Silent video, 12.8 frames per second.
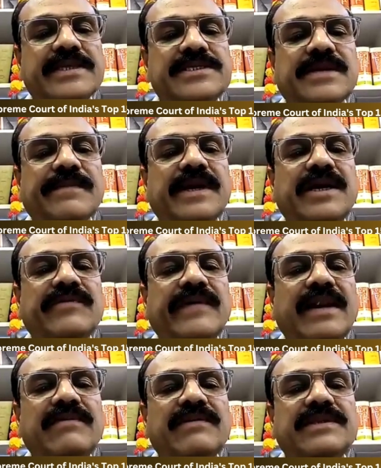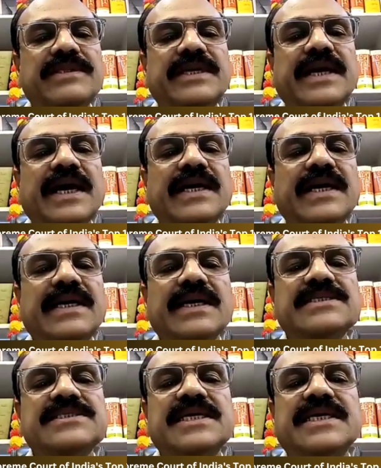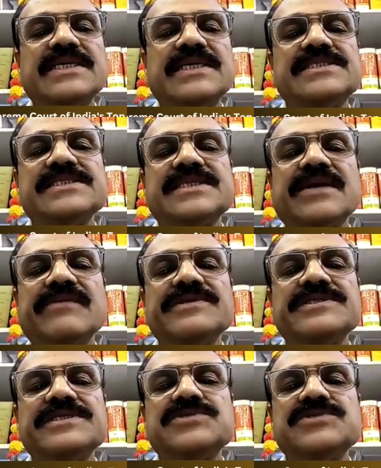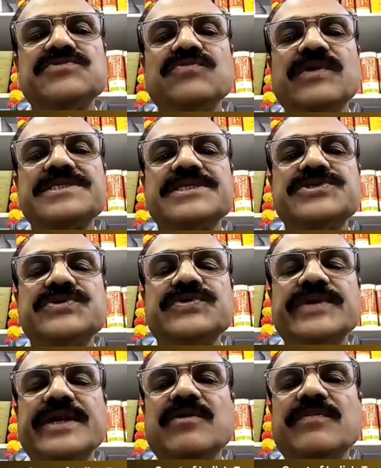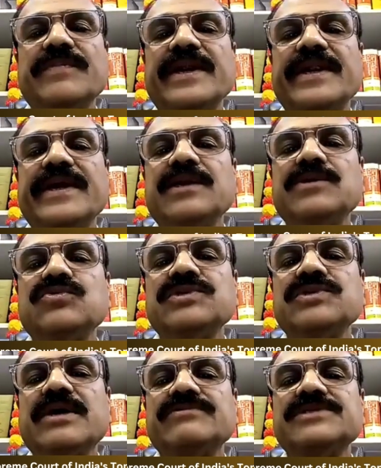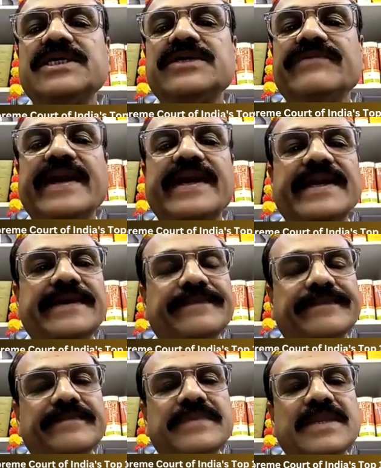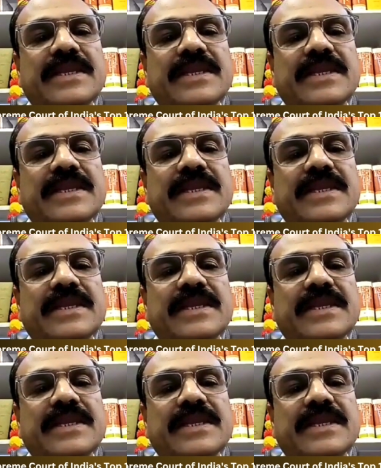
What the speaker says: Case number 12. The Tata Consultancy Services versus Union of India, 2020.